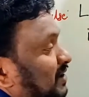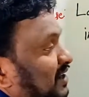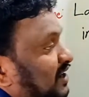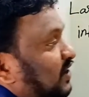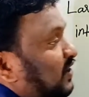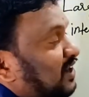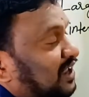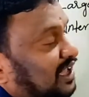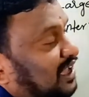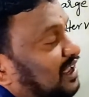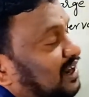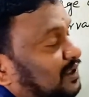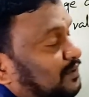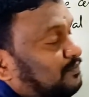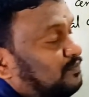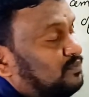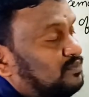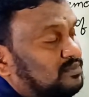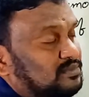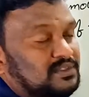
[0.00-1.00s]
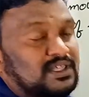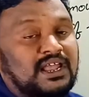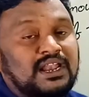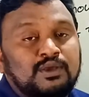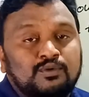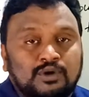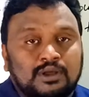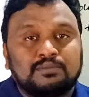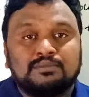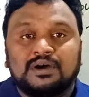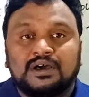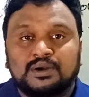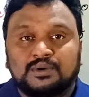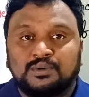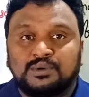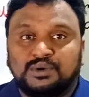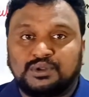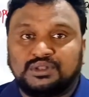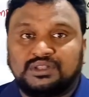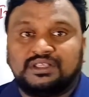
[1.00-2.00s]
andeda raayali, daniki 1 mark
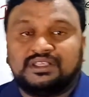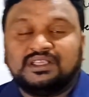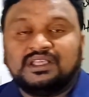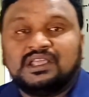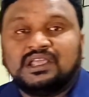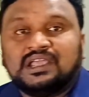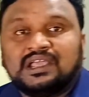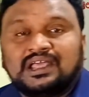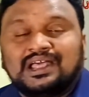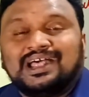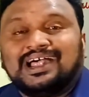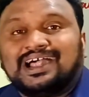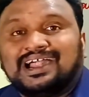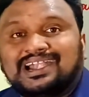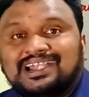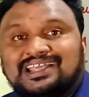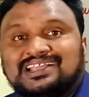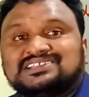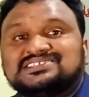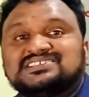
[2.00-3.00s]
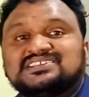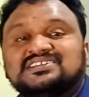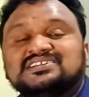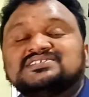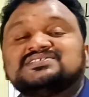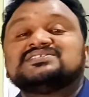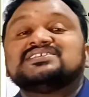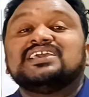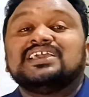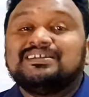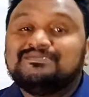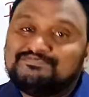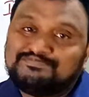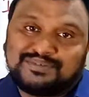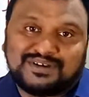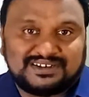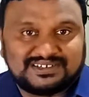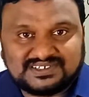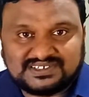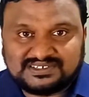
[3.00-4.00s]
untundi. And next thing is
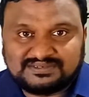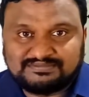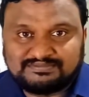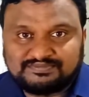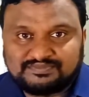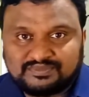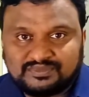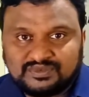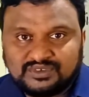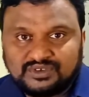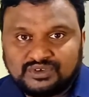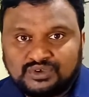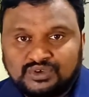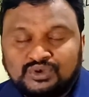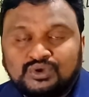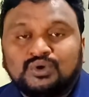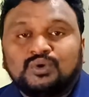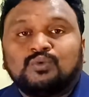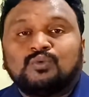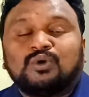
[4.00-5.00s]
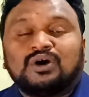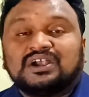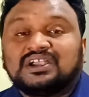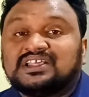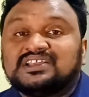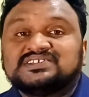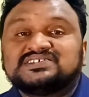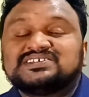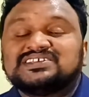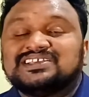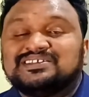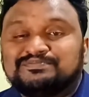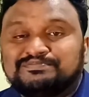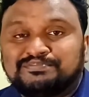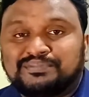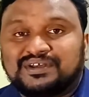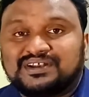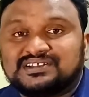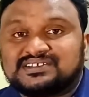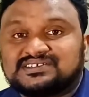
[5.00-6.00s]
impulse. What is
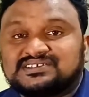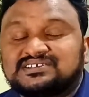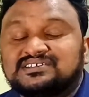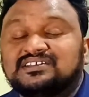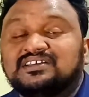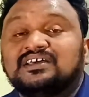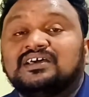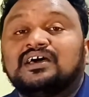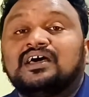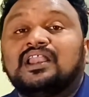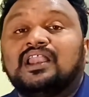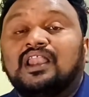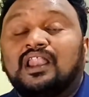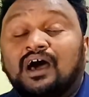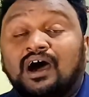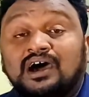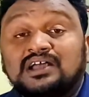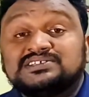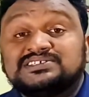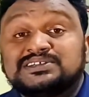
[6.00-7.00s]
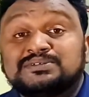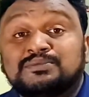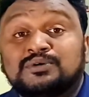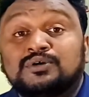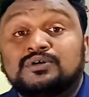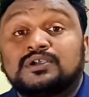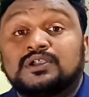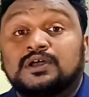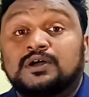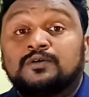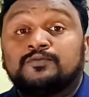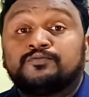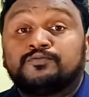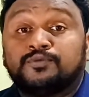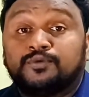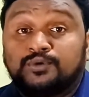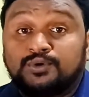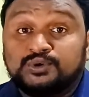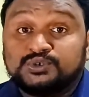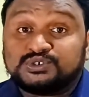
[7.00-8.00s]
impulse? Large amount of
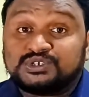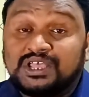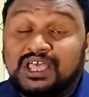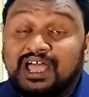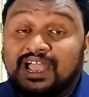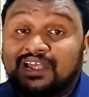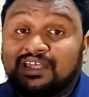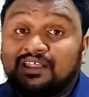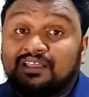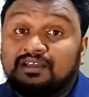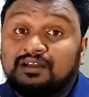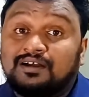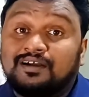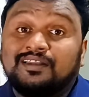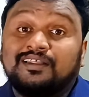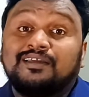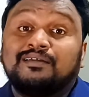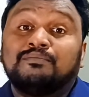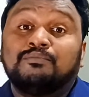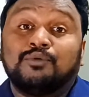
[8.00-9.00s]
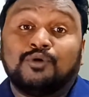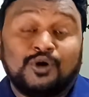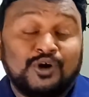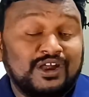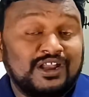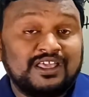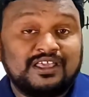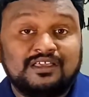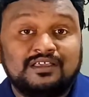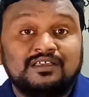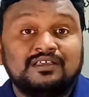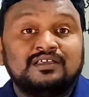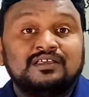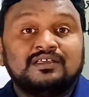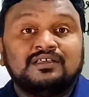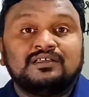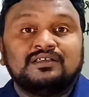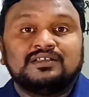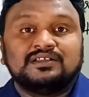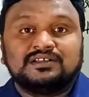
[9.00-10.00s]
force acting on a body
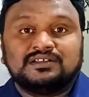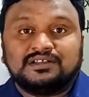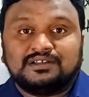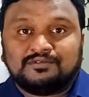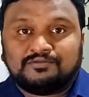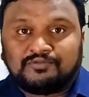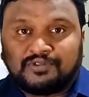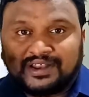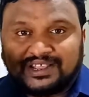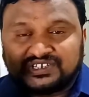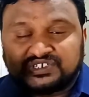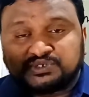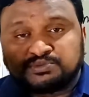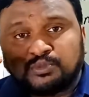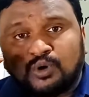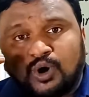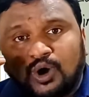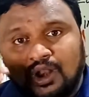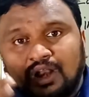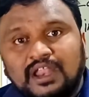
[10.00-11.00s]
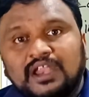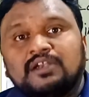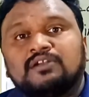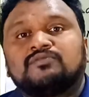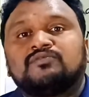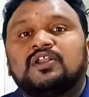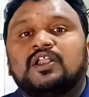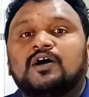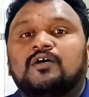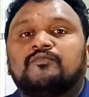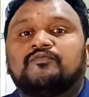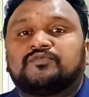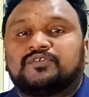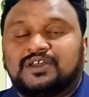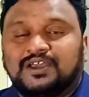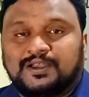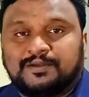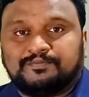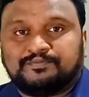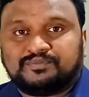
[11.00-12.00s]
for a small interval of
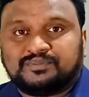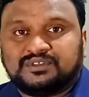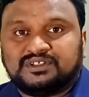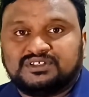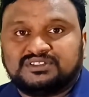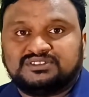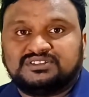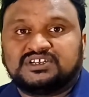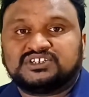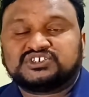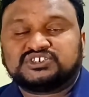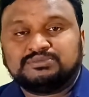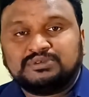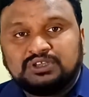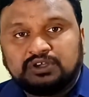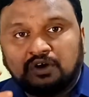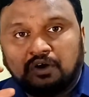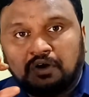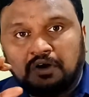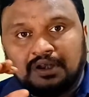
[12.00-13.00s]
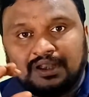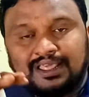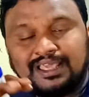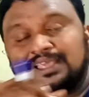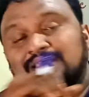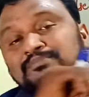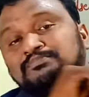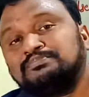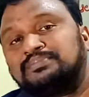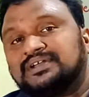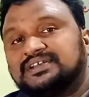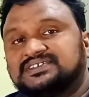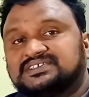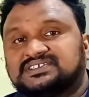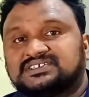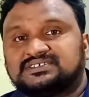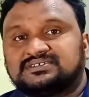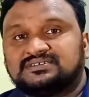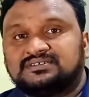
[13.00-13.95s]
time, that should be called impulse.